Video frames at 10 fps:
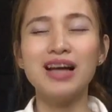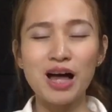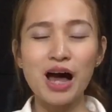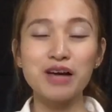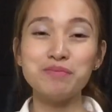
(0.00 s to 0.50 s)

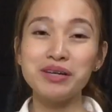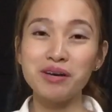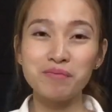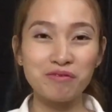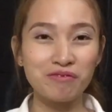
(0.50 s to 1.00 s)
I
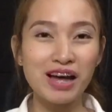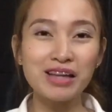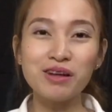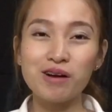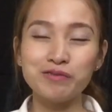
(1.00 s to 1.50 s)
became a fan
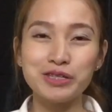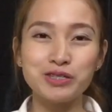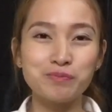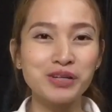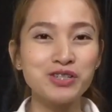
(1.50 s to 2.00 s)
of his
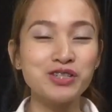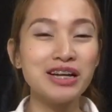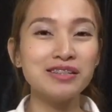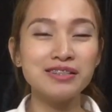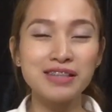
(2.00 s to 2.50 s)

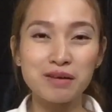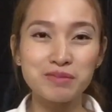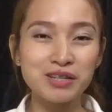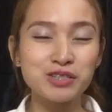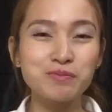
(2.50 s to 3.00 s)
personality types
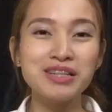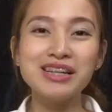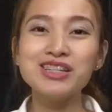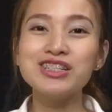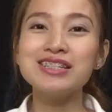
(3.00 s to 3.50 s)

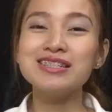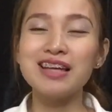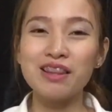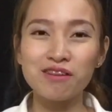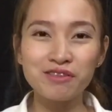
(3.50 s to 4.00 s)
explanations
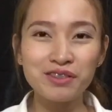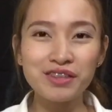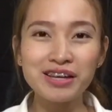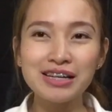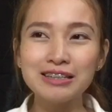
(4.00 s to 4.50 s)
and
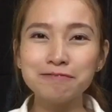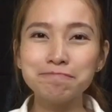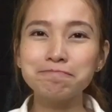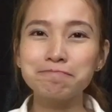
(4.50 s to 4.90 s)
everything.